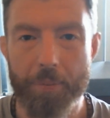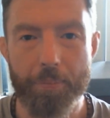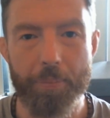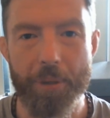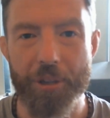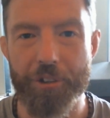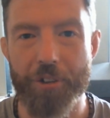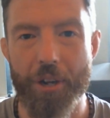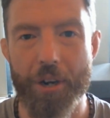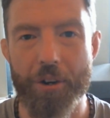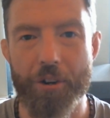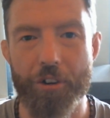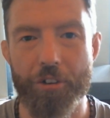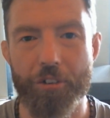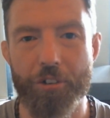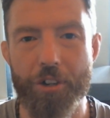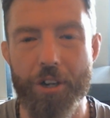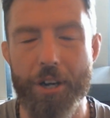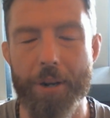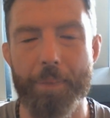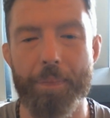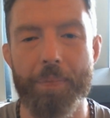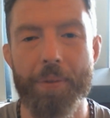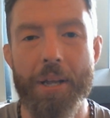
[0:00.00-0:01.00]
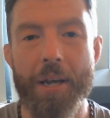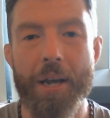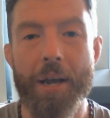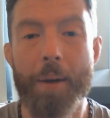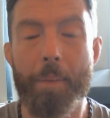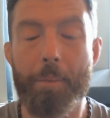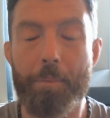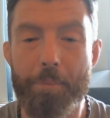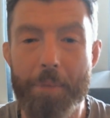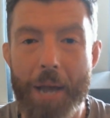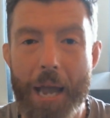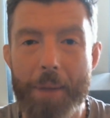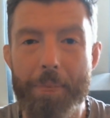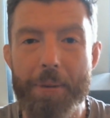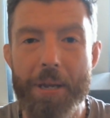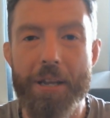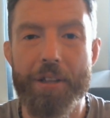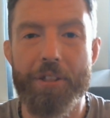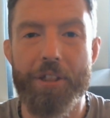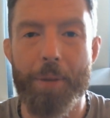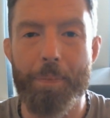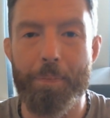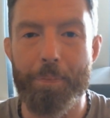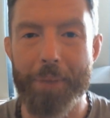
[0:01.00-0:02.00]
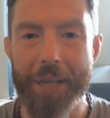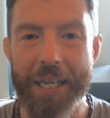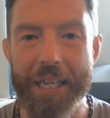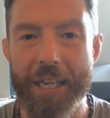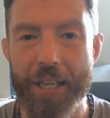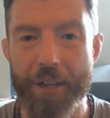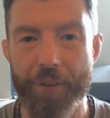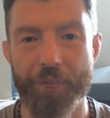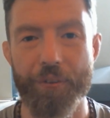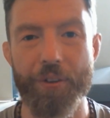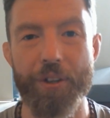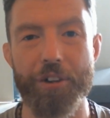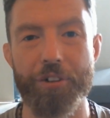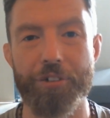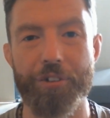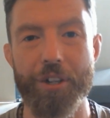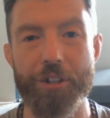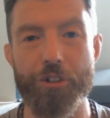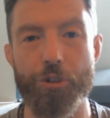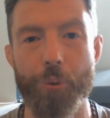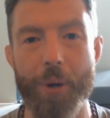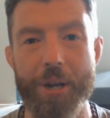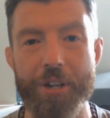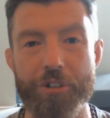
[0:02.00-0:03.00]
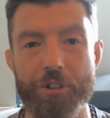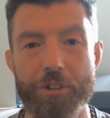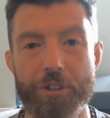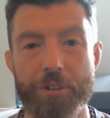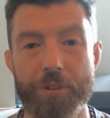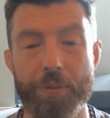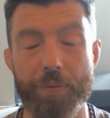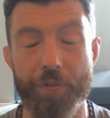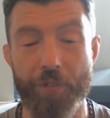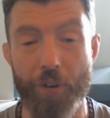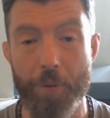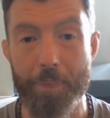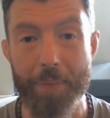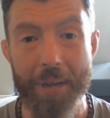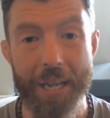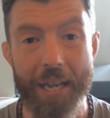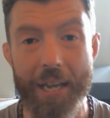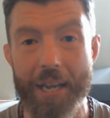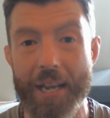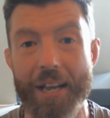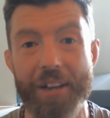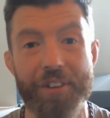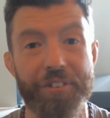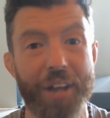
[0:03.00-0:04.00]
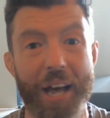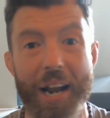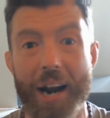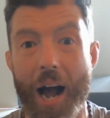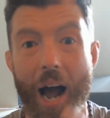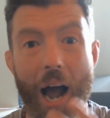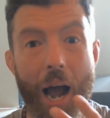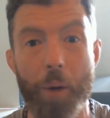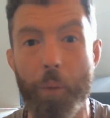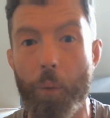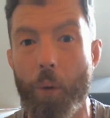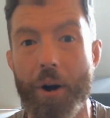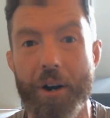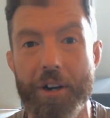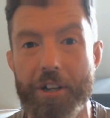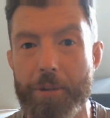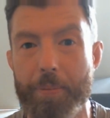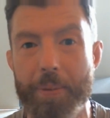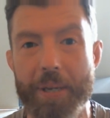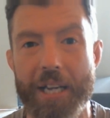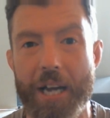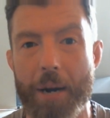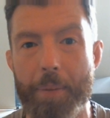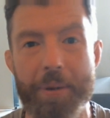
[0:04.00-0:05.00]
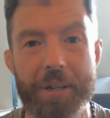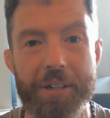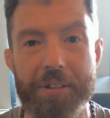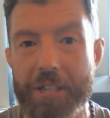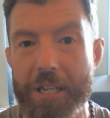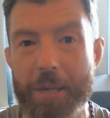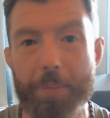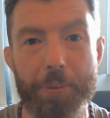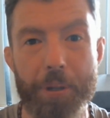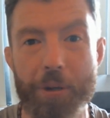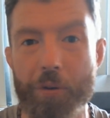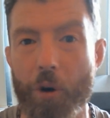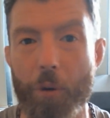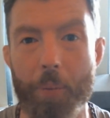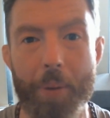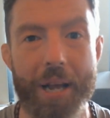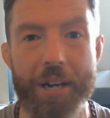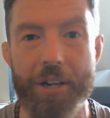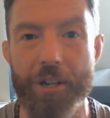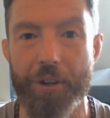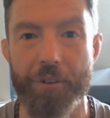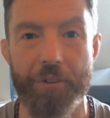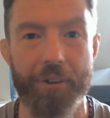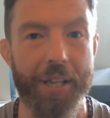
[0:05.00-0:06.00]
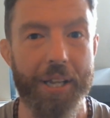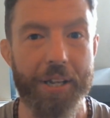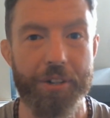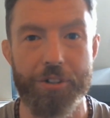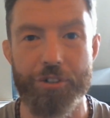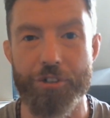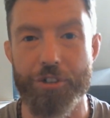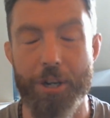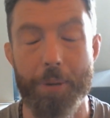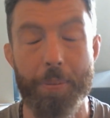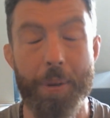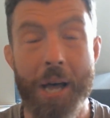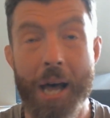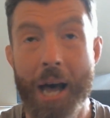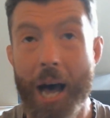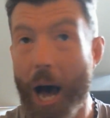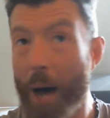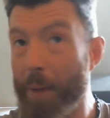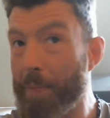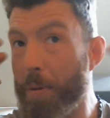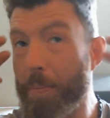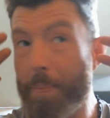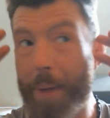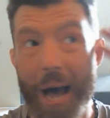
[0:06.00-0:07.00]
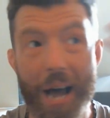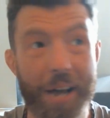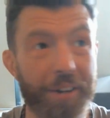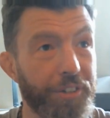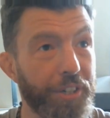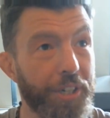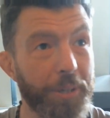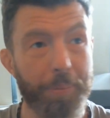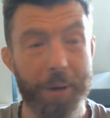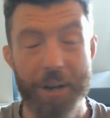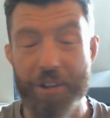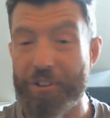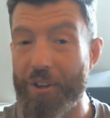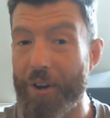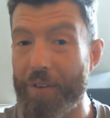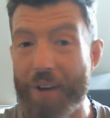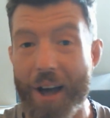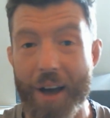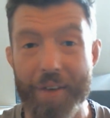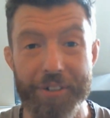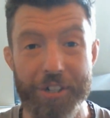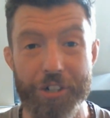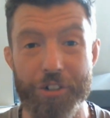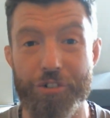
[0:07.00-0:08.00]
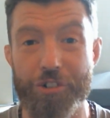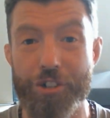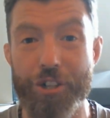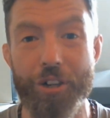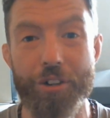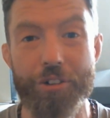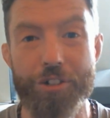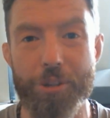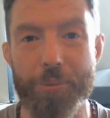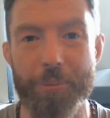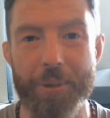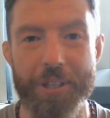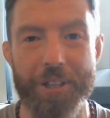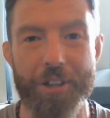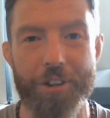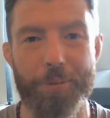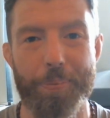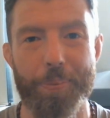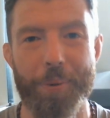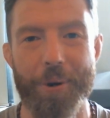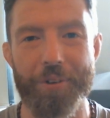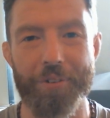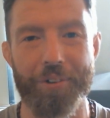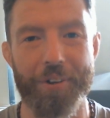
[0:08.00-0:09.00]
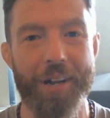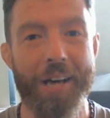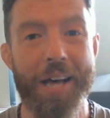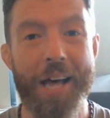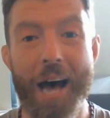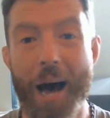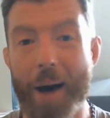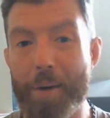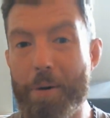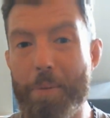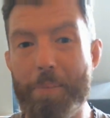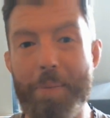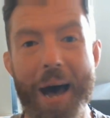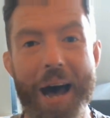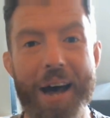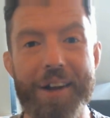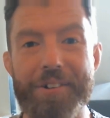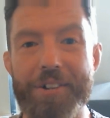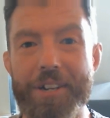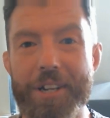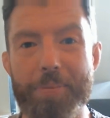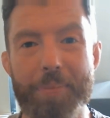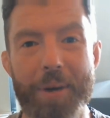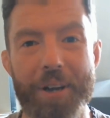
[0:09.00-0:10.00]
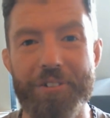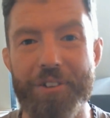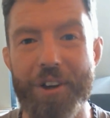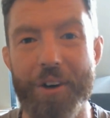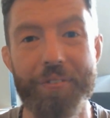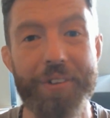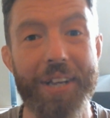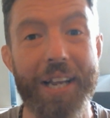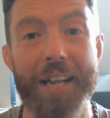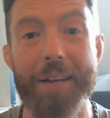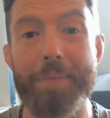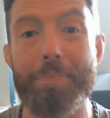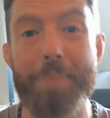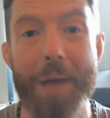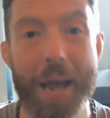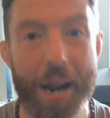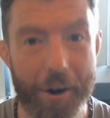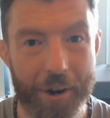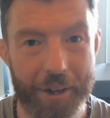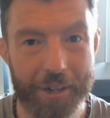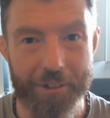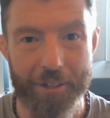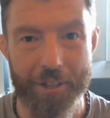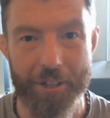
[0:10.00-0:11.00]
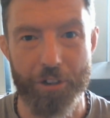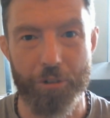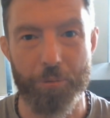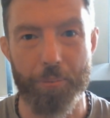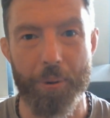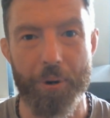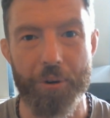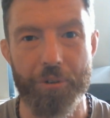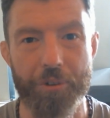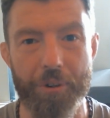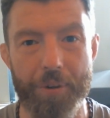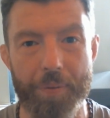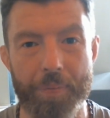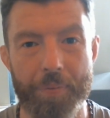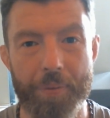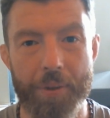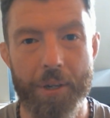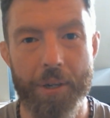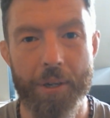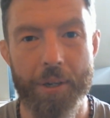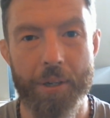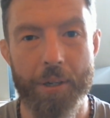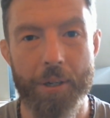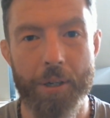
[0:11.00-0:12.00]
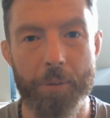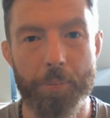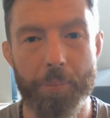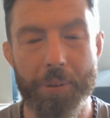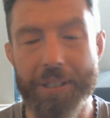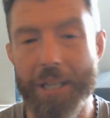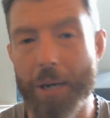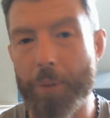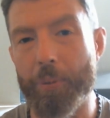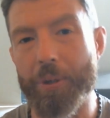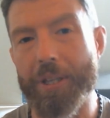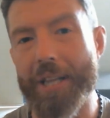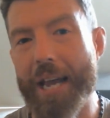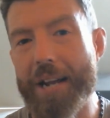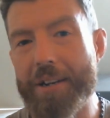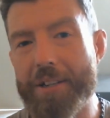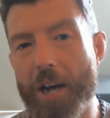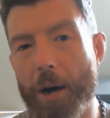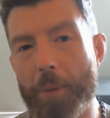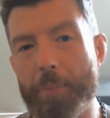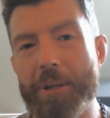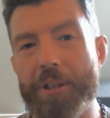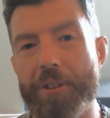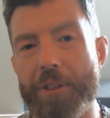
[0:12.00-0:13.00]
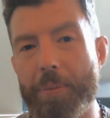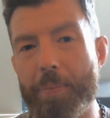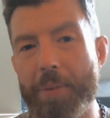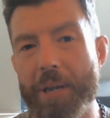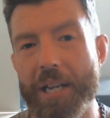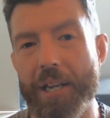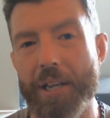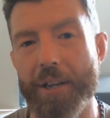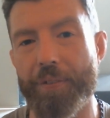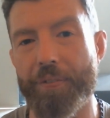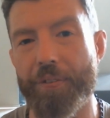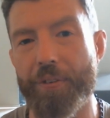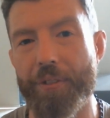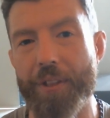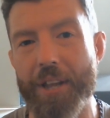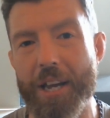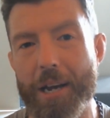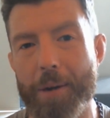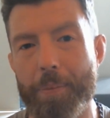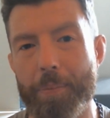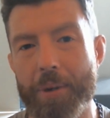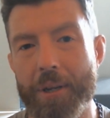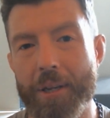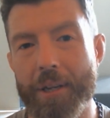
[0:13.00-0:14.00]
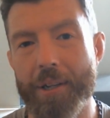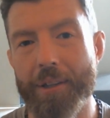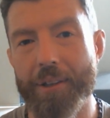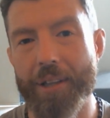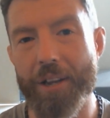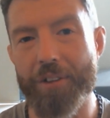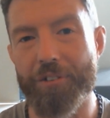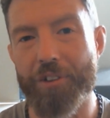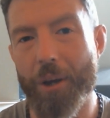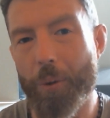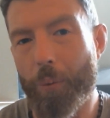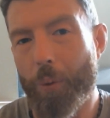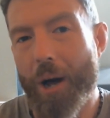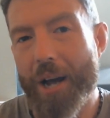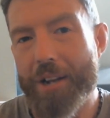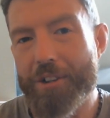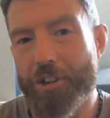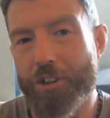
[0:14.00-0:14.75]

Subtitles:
misunderstood. Maybe the meaning for this situation for me is that I want it to become a deeply romantic relationship. I'm imagining myself having children with this person. I'm imagining myself getting married to this person. But then when they tell me the meaning for them, they say, well,